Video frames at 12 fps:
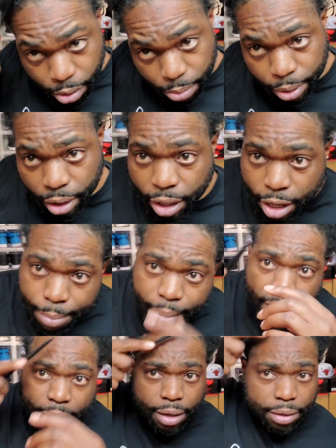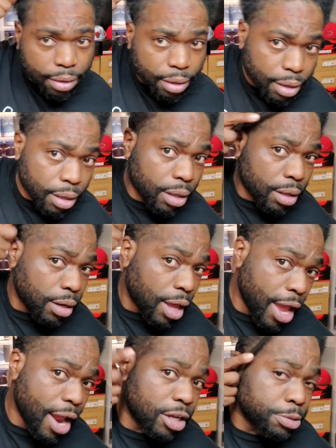But yeah, man, the
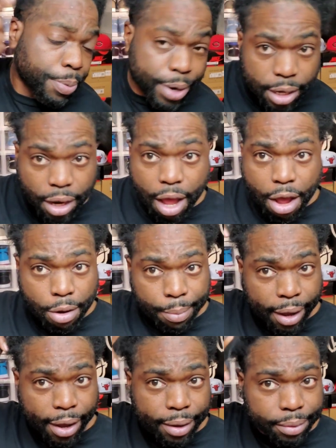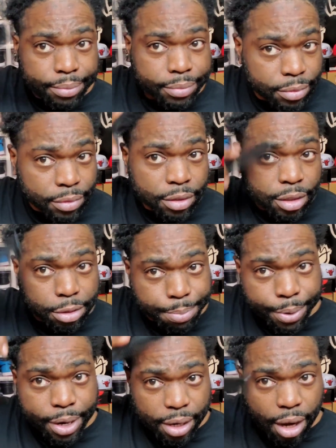hair is pretty long, man. It's
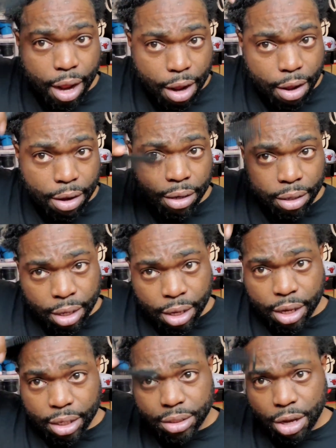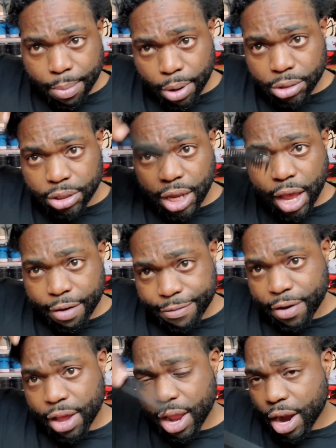pretty long. It's almost time
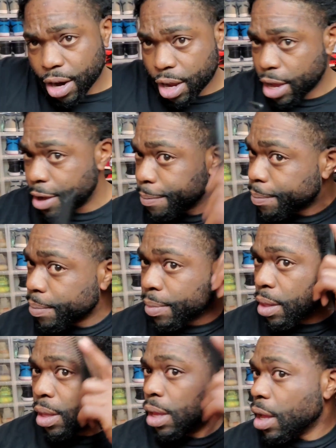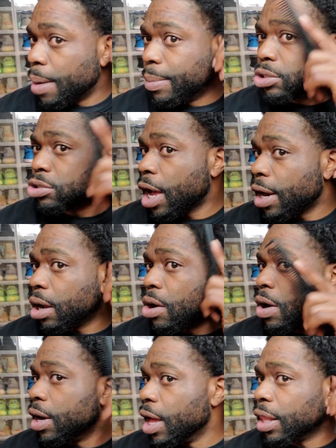for a haircut. I'm gonna try to
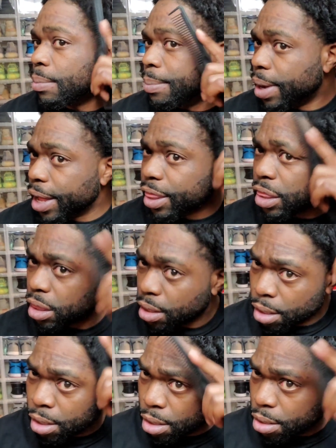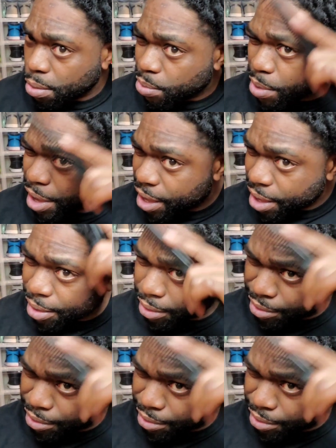go another month with it.